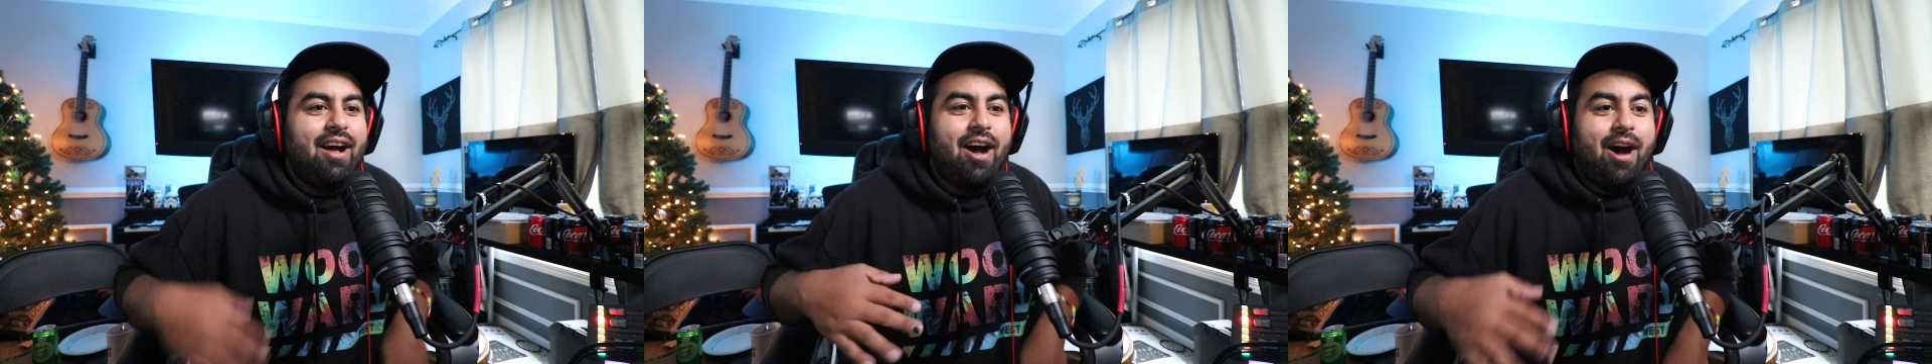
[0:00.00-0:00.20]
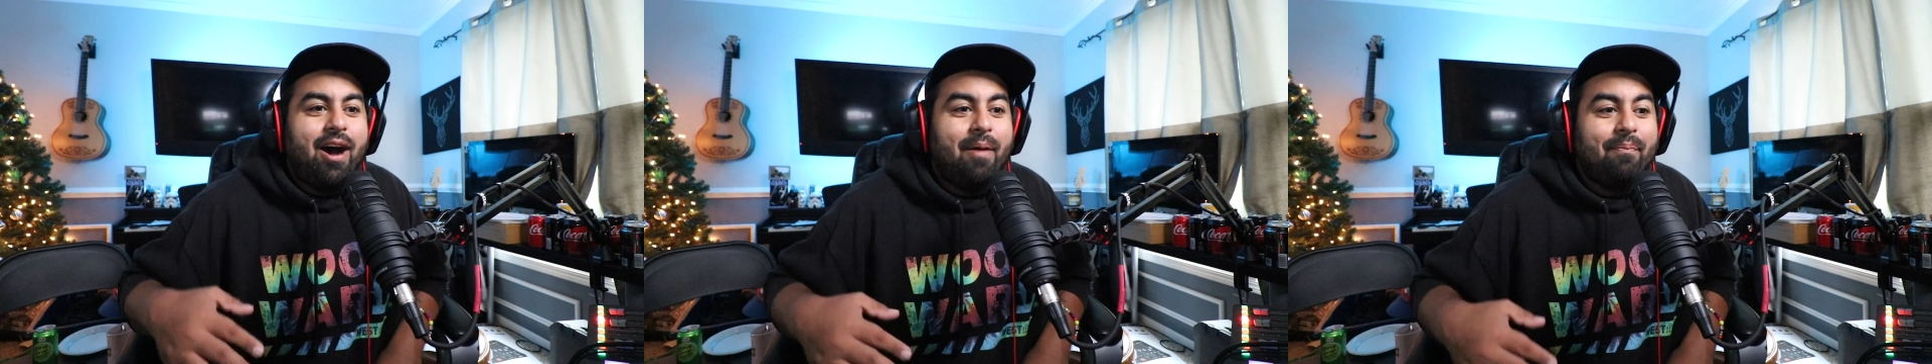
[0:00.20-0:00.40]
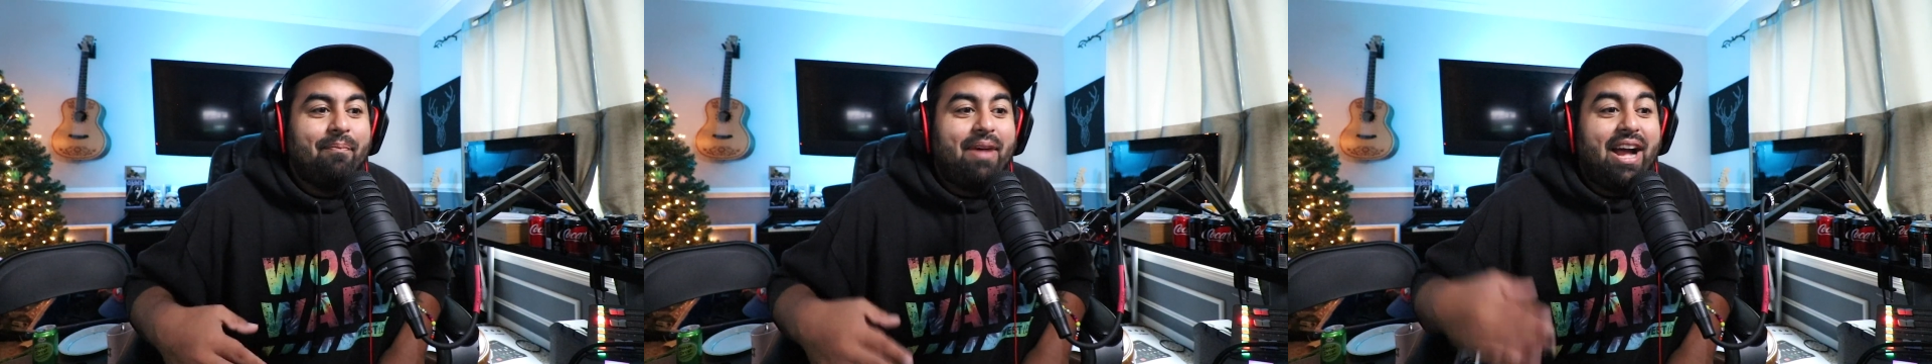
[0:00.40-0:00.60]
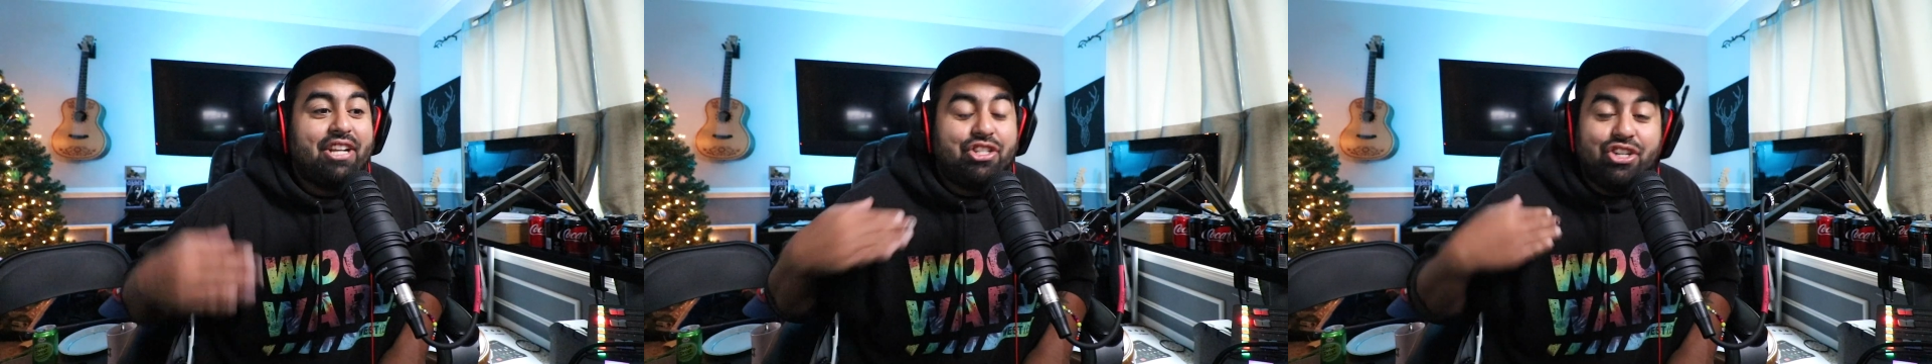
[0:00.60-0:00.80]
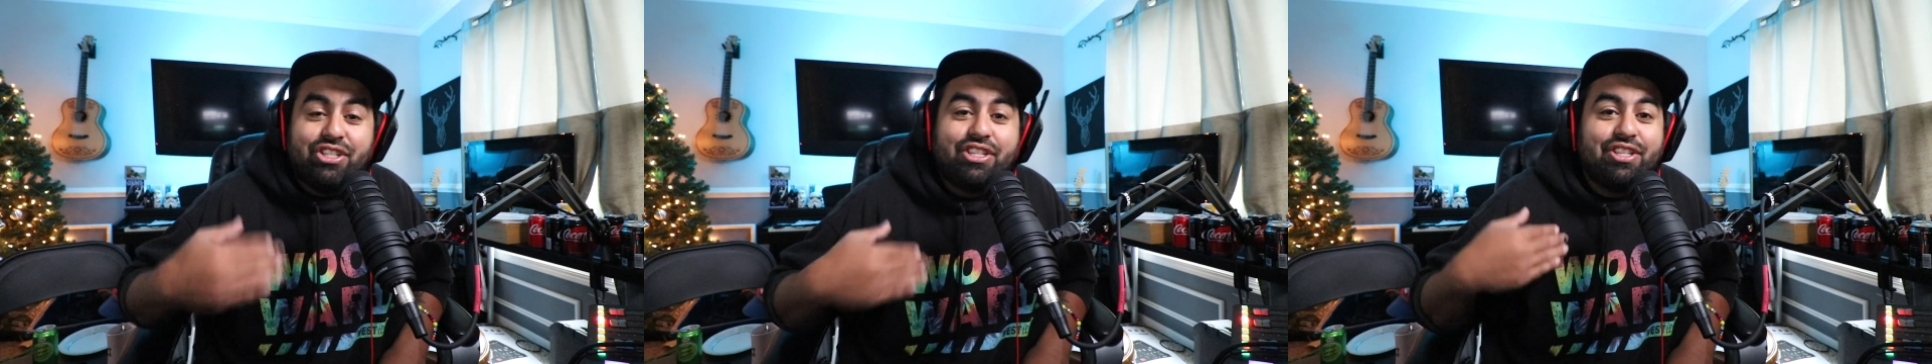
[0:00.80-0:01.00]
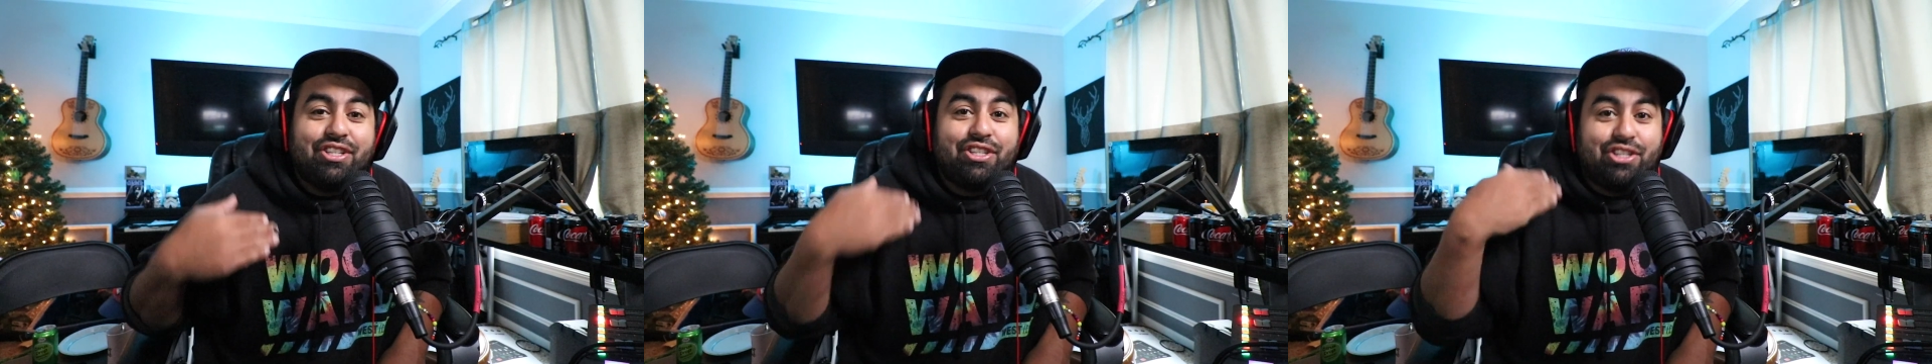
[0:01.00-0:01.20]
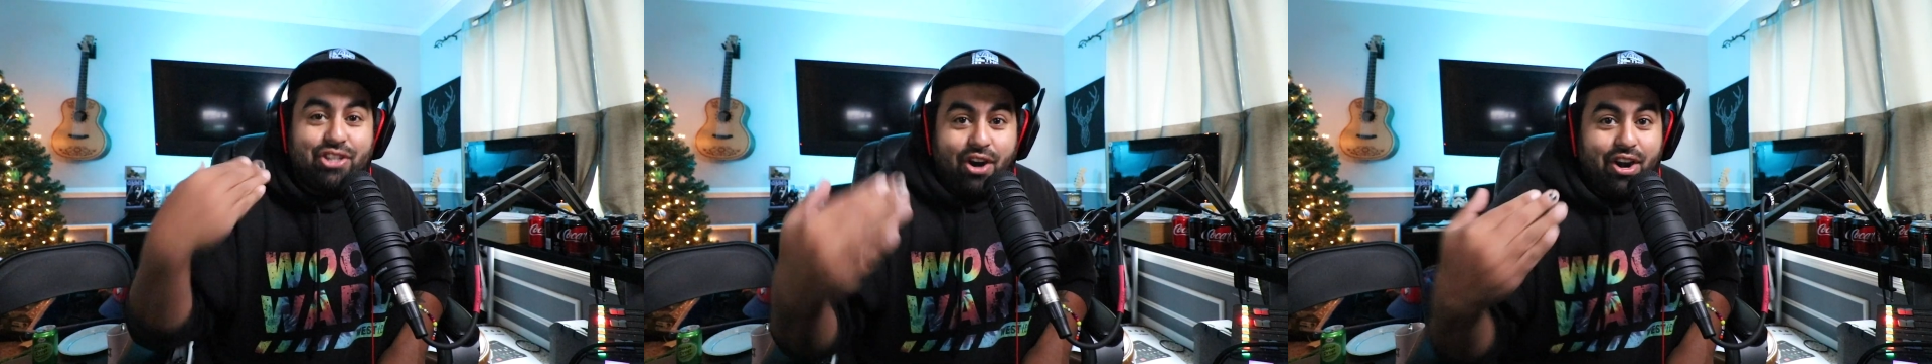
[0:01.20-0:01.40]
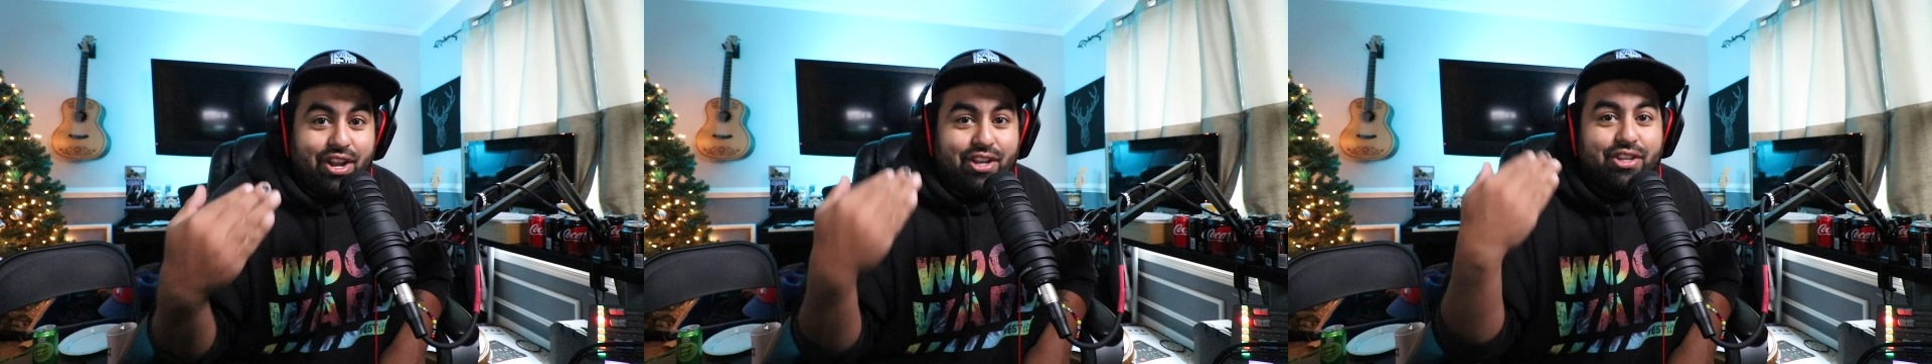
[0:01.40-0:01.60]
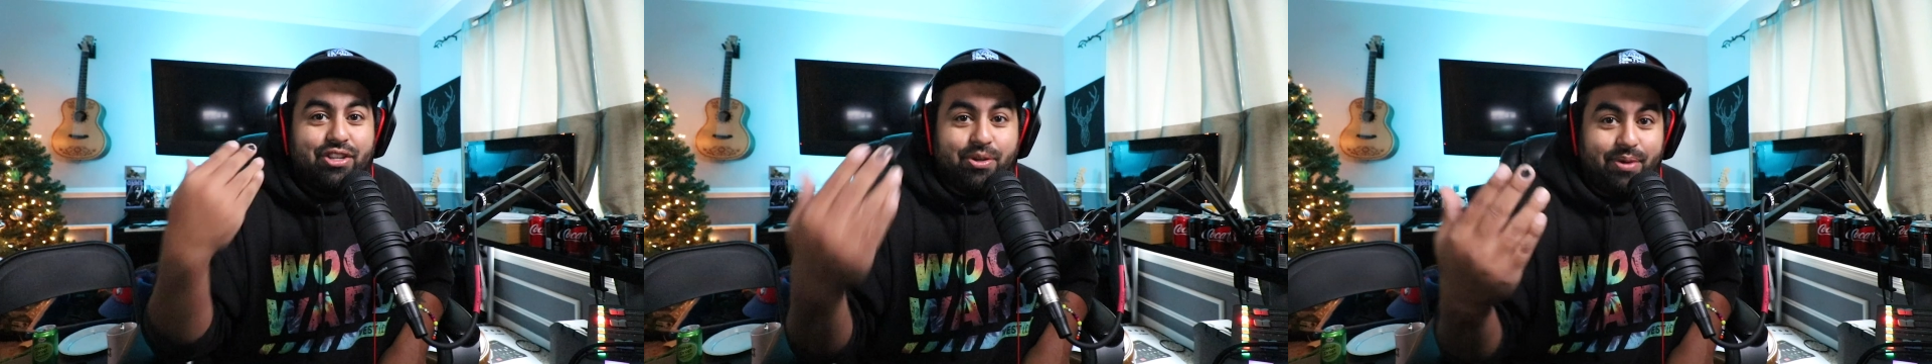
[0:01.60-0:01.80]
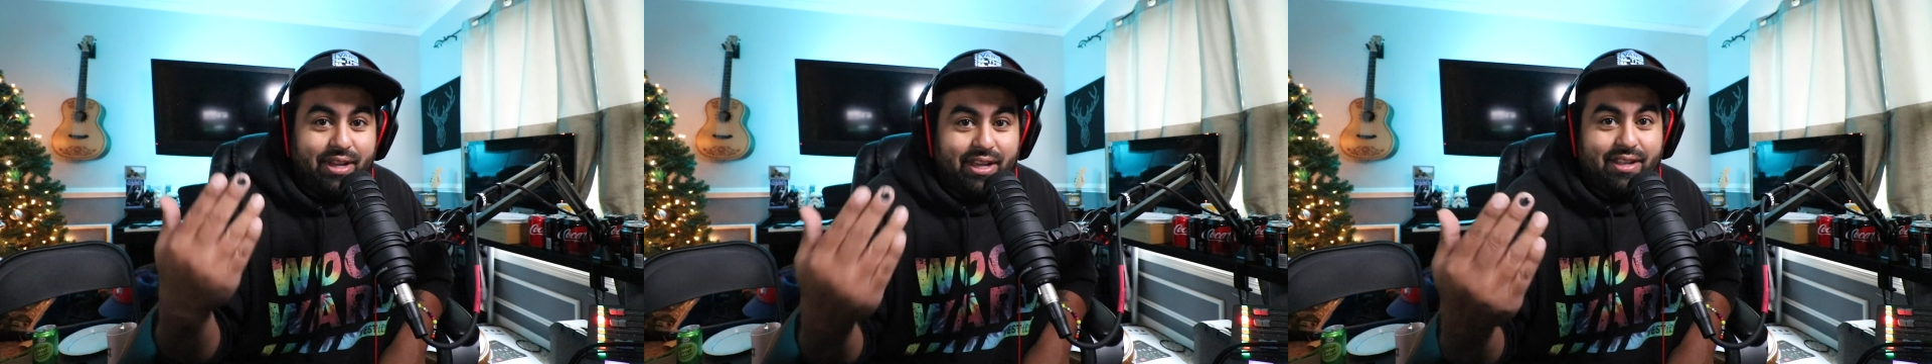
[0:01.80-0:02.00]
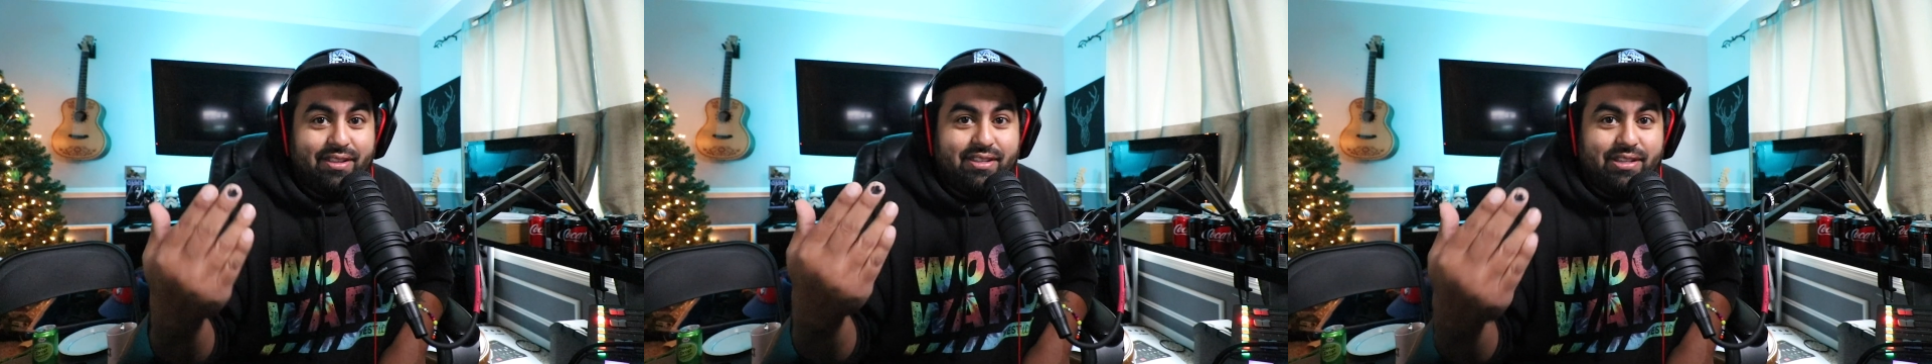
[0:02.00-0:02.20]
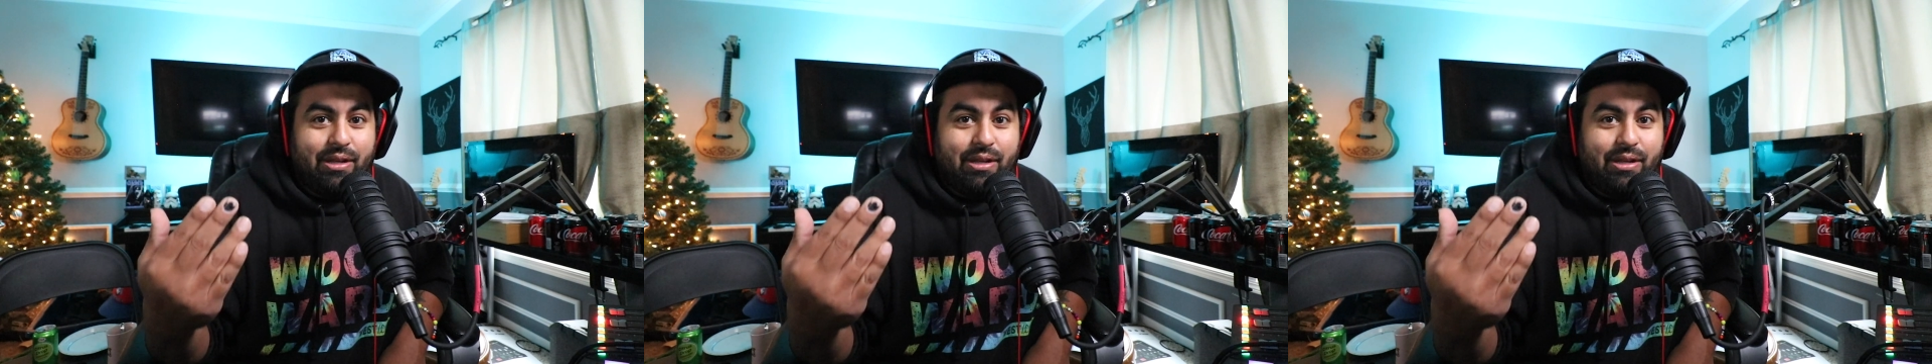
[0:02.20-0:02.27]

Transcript: I just started doing it.